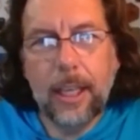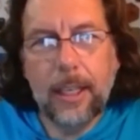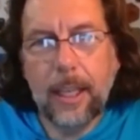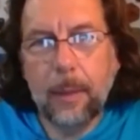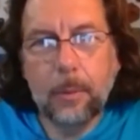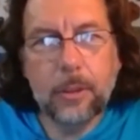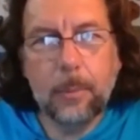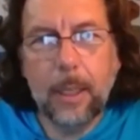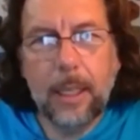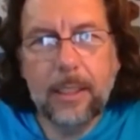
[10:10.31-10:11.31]
and it was
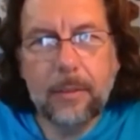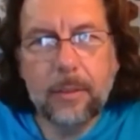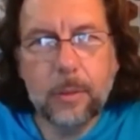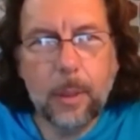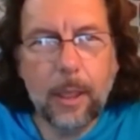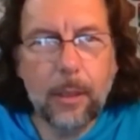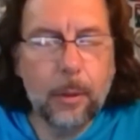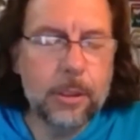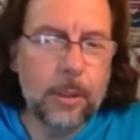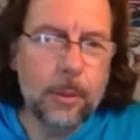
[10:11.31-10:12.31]
completely different to what I
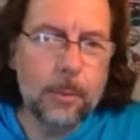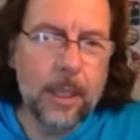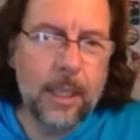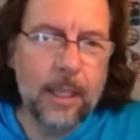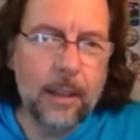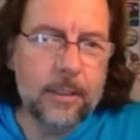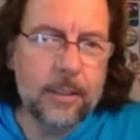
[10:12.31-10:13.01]
thought it would be. And I